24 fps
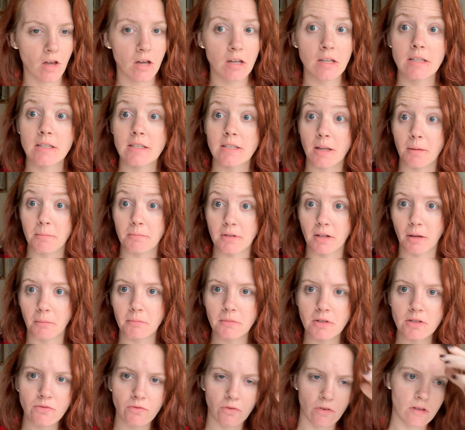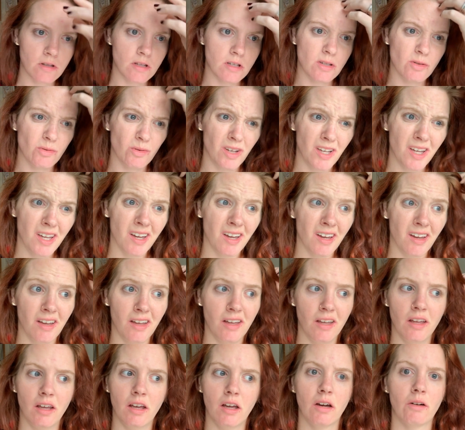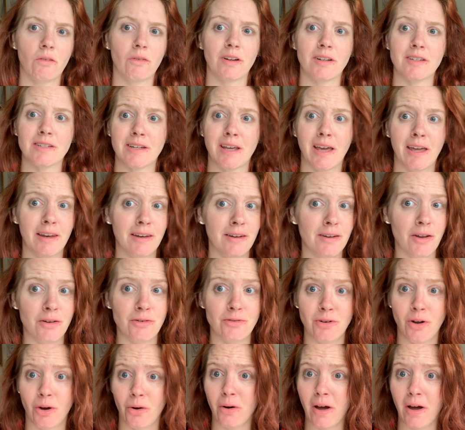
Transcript: symptoms for this week, Once again, no